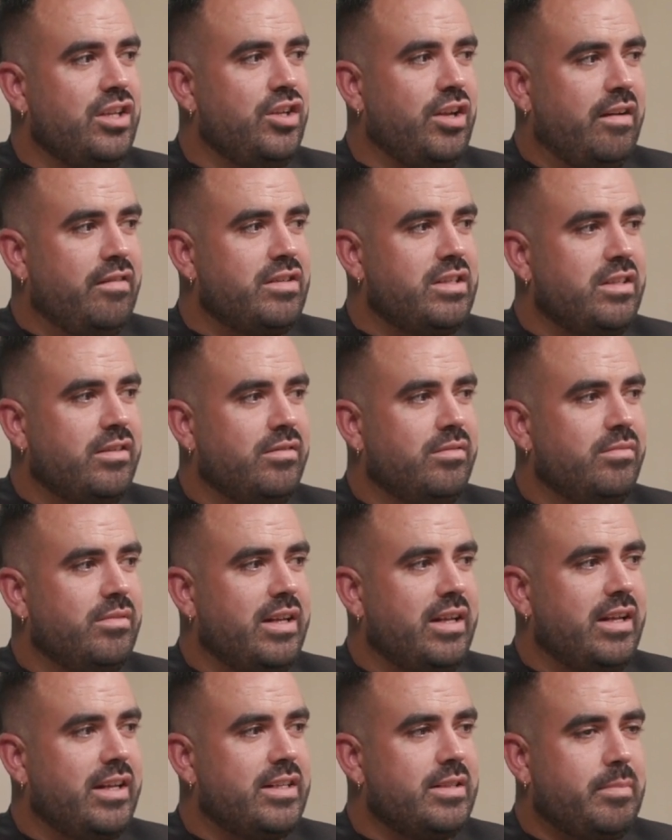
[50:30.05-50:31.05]
You have to
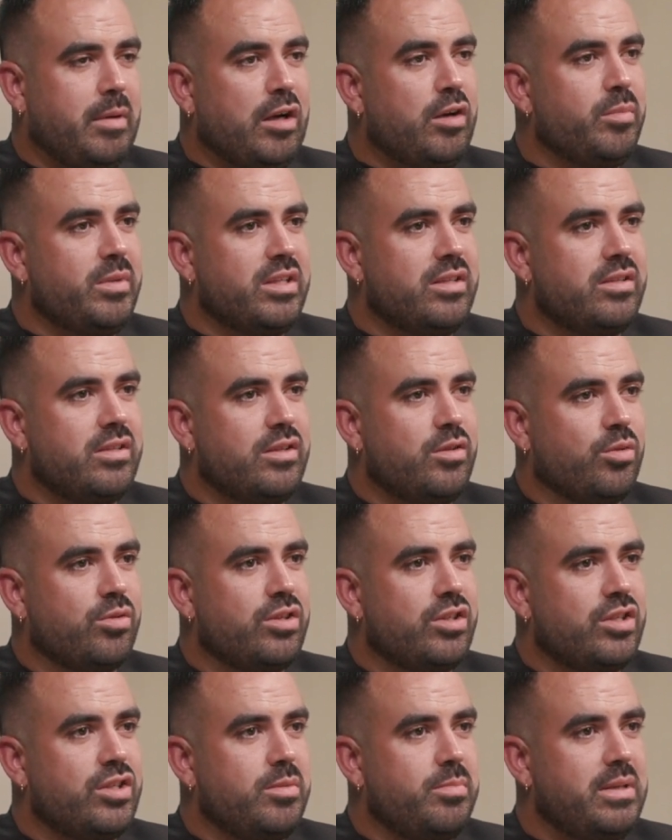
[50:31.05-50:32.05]
experiment in
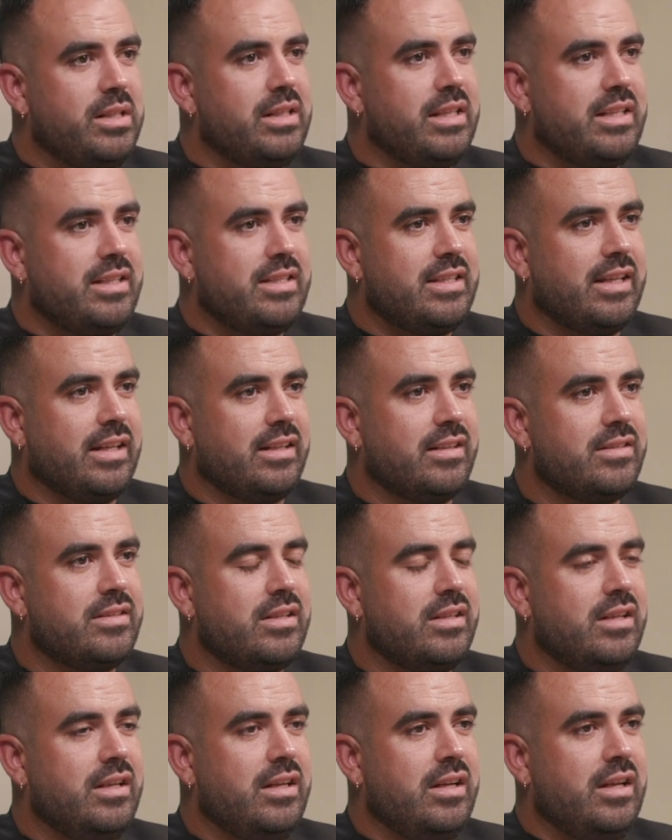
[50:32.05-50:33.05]
order to build these things.